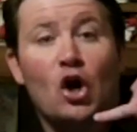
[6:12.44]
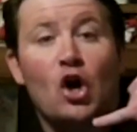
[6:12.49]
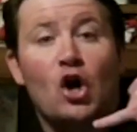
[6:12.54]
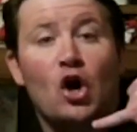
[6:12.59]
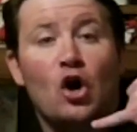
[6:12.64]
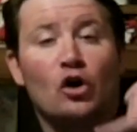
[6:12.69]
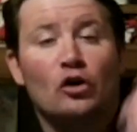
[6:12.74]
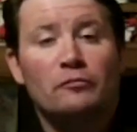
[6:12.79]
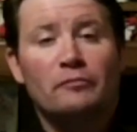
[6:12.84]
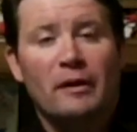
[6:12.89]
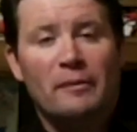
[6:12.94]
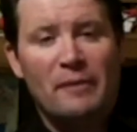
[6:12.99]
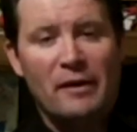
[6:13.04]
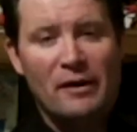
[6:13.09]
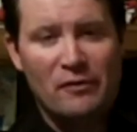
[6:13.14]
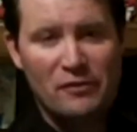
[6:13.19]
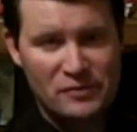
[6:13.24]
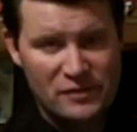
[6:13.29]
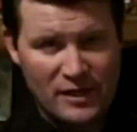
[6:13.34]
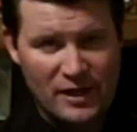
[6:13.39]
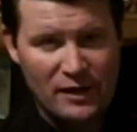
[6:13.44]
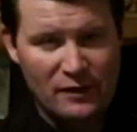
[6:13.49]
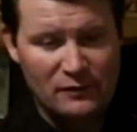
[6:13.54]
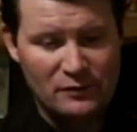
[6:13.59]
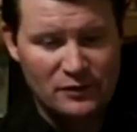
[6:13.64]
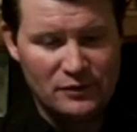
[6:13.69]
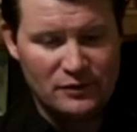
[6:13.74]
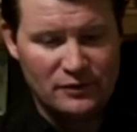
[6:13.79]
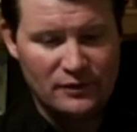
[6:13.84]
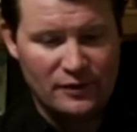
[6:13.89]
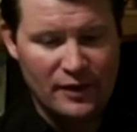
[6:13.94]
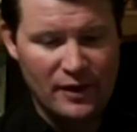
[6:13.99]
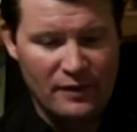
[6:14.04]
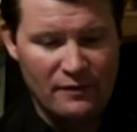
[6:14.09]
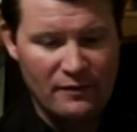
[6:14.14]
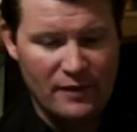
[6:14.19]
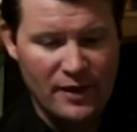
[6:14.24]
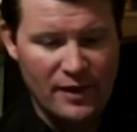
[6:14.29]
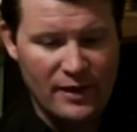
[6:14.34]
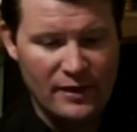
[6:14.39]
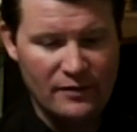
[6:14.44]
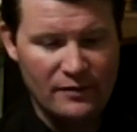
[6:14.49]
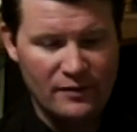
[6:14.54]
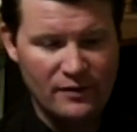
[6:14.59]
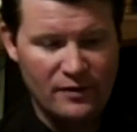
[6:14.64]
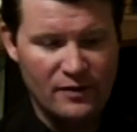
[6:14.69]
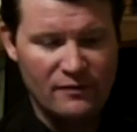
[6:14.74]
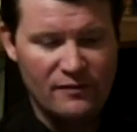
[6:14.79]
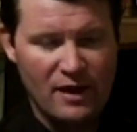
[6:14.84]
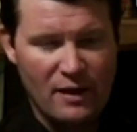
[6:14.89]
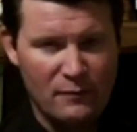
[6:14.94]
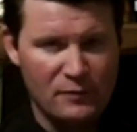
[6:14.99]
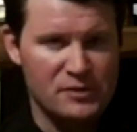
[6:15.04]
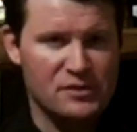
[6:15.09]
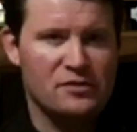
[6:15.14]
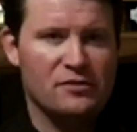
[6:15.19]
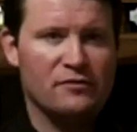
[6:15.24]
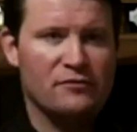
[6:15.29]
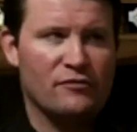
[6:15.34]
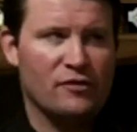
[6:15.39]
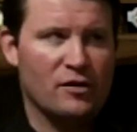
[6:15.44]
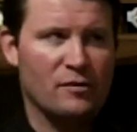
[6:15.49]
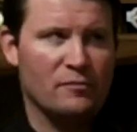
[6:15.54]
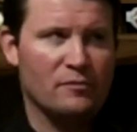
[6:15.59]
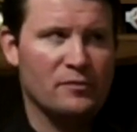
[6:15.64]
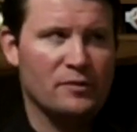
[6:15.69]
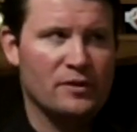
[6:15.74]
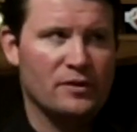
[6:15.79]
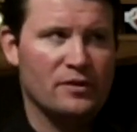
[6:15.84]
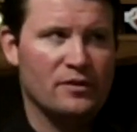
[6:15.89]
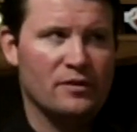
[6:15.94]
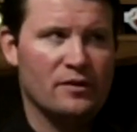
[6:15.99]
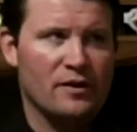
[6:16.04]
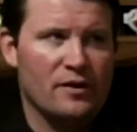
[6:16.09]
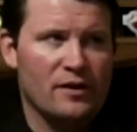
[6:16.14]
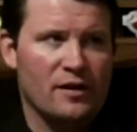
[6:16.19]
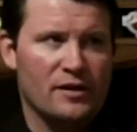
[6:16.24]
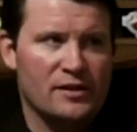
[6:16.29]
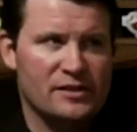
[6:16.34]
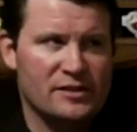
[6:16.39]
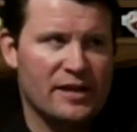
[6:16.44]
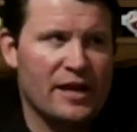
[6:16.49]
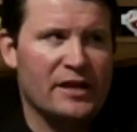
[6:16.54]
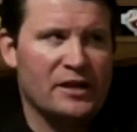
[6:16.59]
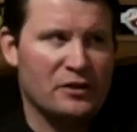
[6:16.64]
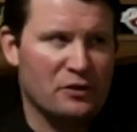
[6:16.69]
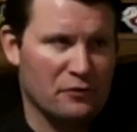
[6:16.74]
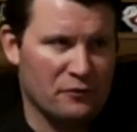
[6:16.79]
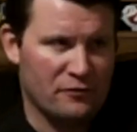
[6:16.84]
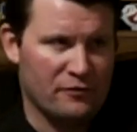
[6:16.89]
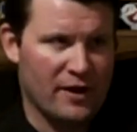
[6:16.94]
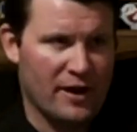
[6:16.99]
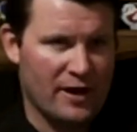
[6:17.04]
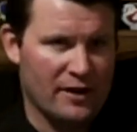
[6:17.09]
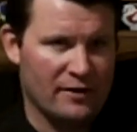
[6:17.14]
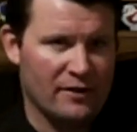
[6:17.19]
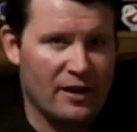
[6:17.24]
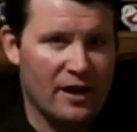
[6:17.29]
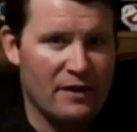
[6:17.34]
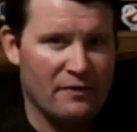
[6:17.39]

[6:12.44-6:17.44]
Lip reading: called my parents' house. And then that was from a psycho fan.